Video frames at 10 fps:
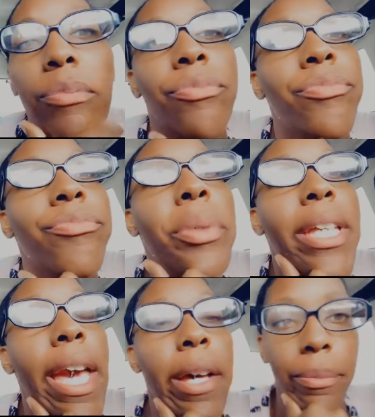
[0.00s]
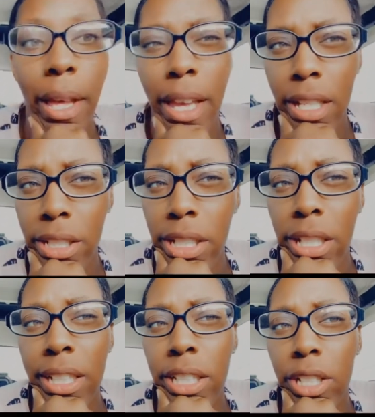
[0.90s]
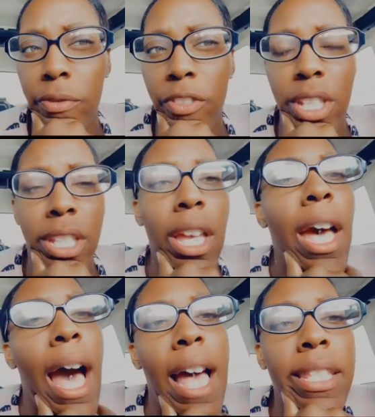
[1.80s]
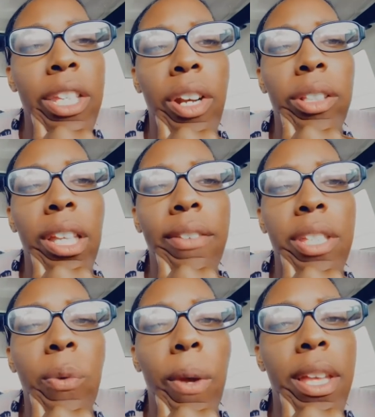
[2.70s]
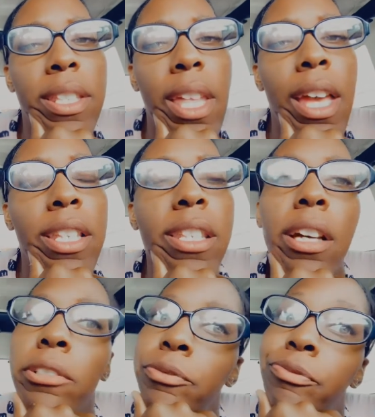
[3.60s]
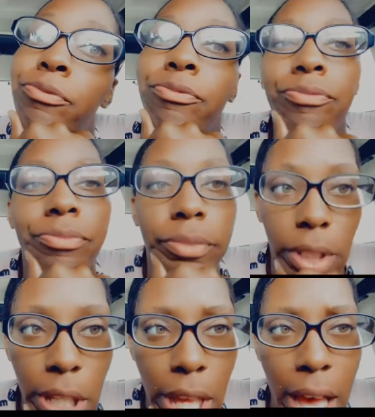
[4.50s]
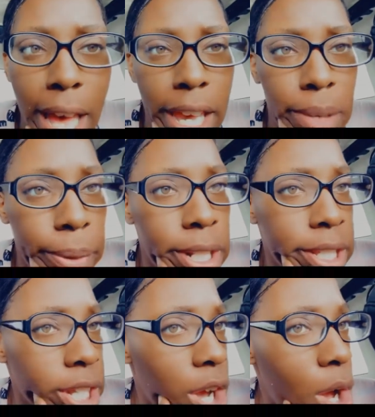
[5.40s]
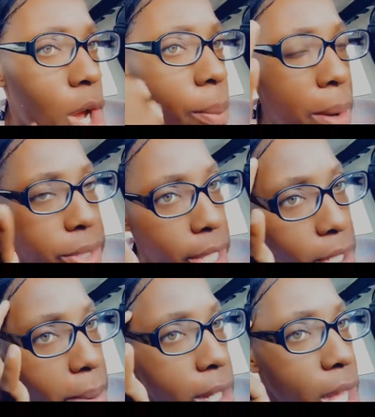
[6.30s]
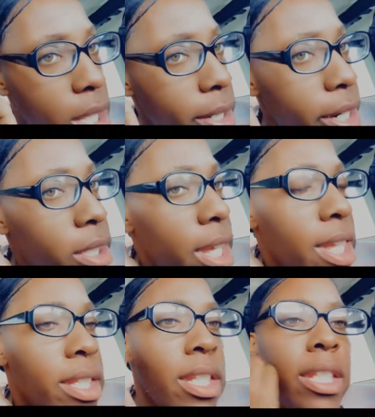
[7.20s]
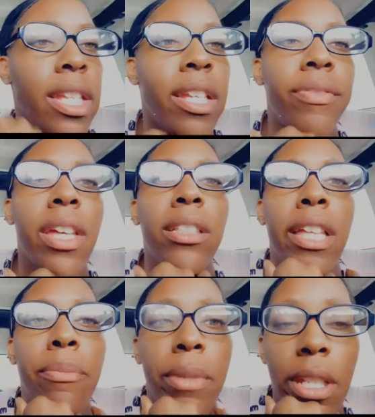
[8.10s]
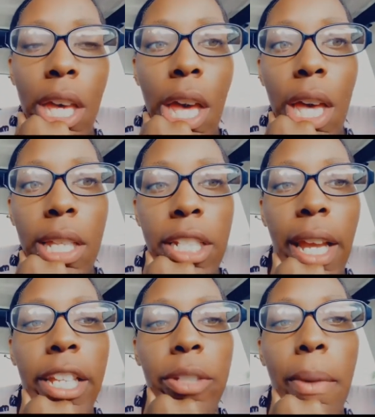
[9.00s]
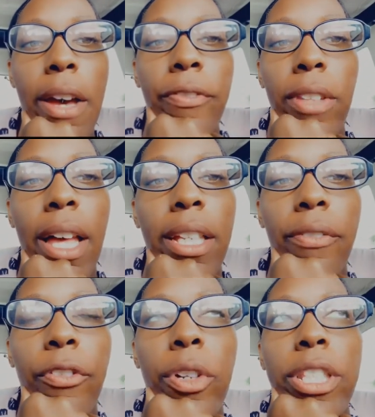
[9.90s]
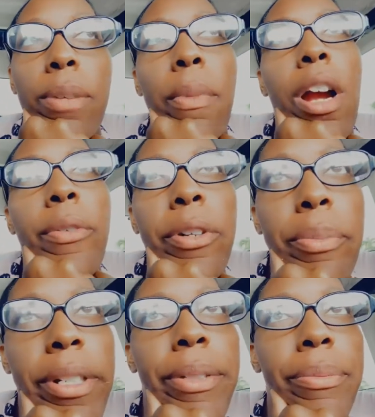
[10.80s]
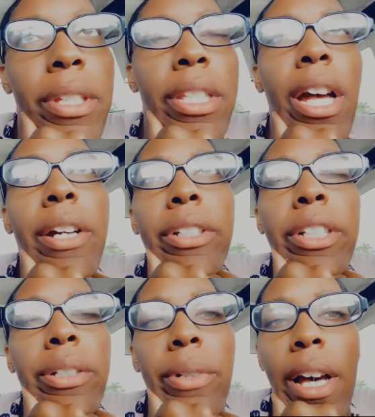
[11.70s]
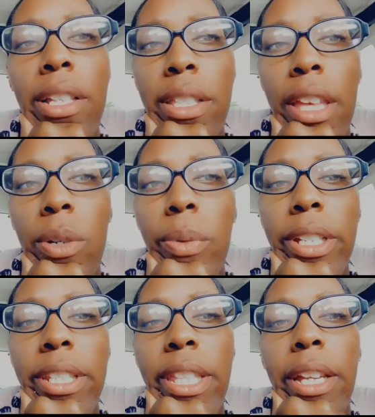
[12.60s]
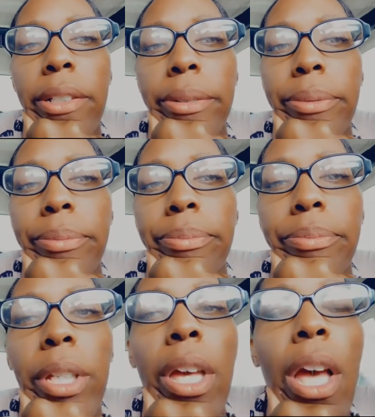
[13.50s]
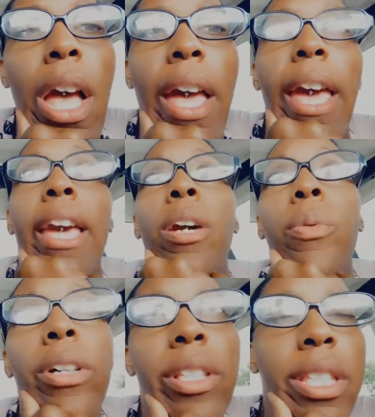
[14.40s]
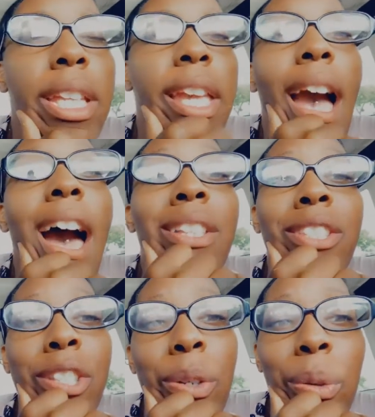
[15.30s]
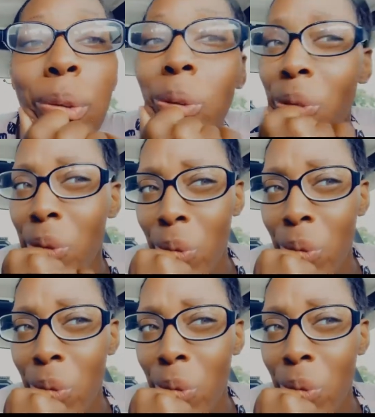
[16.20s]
But yeah, I had a good doctor's visit. I still don't leave till Wednesday, so I am ready to go home. I was thinking about calling the airlines to see if they'll let me change my flight for tomorrow, but it's all good. I'll stay till Wednesday. Yes. And we'll see y'all soon.